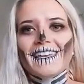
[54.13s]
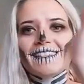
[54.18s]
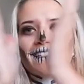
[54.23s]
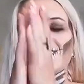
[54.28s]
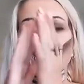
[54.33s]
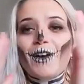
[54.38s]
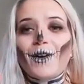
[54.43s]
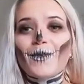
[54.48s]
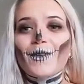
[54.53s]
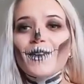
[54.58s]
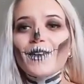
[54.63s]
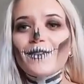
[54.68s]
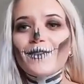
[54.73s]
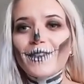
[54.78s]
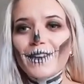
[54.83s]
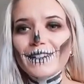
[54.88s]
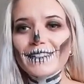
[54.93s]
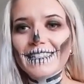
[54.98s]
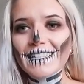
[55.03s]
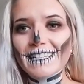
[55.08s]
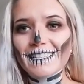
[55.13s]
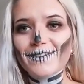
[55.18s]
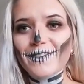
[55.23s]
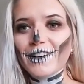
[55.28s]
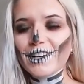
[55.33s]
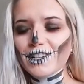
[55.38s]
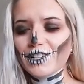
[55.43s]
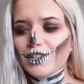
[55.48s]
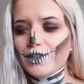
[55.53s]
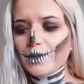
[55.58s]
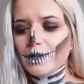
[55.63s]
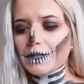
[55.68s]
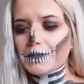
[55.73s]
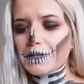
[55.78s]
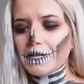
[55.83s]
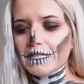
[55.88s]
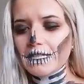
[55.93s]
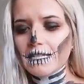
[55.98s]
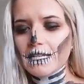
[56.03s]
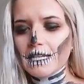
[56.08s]
So first things first, you are
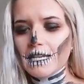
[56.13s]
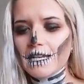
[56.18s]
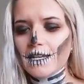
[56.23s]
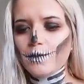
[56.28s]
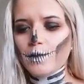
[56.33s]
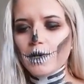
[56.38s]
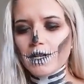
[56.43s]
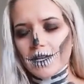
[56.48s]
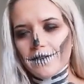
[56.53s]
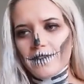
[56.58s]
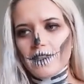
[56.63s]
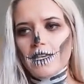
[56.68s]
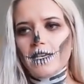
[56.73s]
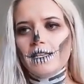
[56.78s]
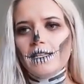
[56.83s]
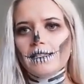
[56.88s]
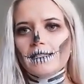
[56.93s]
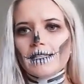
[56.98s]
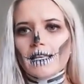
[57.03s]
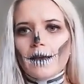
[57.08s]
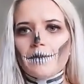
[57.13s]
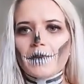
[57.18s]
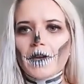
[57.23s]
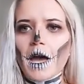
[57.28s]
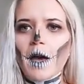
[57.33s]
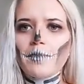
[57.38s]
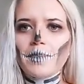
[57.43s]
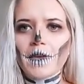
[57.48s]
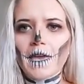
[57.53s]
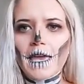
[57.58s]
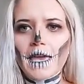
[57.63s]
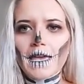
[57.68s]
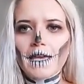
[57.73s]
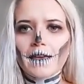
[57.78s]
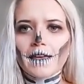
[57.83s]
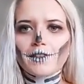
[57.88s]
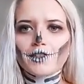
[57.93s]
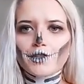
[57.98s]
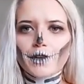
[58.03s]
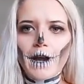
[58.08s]
going to need one of these
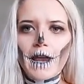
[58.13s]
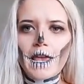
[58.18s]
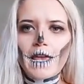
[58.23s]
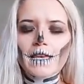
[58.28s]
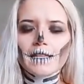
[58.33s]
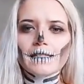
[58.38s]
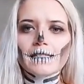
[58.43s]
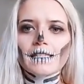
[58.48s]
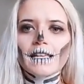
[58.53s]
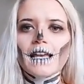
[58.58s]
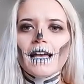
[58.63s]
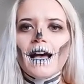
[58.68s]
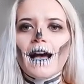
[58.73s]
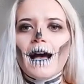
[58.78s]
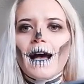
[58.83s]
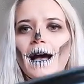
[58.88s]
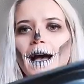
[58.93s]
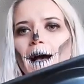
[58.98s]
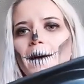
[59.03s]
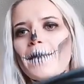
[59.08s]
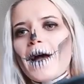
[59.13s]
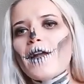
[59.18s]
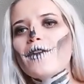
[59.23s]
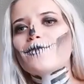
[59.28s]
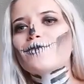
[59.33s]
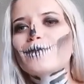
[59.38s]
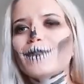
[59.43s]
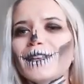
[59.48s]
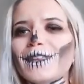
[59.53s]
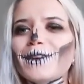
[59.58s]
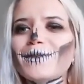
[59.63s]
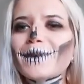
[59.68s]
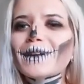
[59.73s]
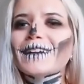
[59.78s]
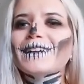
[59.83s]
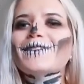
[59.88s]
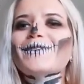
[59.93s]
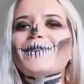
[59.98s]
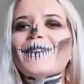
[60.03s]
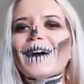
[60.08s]
cupcake trays. I really
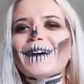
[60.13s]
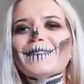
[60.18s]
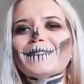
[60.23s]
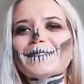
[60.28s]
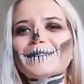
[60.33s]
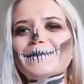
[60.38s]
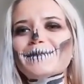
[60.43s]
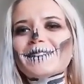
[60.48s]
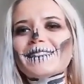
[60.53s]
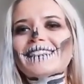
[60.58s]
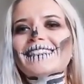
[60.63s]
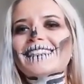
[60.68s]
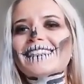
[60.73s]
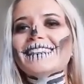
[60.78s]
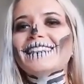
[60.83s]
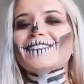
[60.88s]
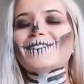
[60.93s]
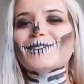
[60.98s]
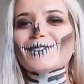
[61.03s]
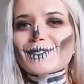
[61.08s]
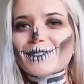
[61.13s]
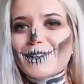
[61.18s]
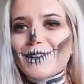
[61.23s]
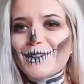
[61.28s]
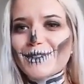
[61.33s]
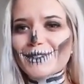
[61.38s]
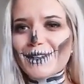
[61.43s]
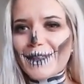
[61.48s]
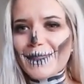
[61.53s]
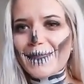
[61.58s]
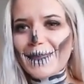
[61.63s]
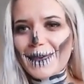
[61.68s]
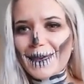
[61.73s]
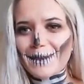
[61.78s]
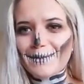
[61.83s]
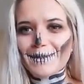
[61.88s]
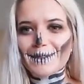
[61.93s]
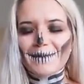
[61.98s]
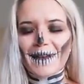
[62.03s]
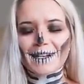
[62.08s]
wanted to find some with little skulls on
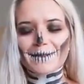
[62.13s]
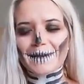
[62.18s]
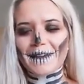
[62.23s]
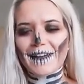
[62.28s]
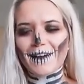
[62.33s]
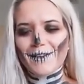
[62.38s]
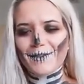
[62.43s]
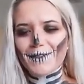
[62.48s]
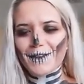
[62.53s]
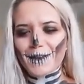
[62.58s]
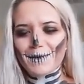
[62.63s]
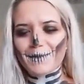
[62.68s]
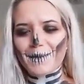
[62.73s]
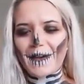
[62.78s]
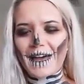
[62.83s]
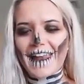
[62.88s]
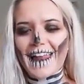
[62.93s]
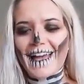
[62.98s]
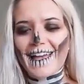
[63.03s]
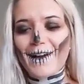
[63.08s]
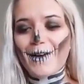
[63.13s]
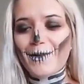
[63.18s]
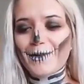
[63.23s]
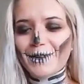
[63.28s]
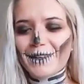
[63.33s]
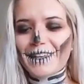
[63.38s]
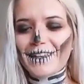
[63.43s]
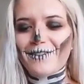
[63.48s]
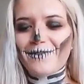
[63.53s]
them to match my outfit, but I only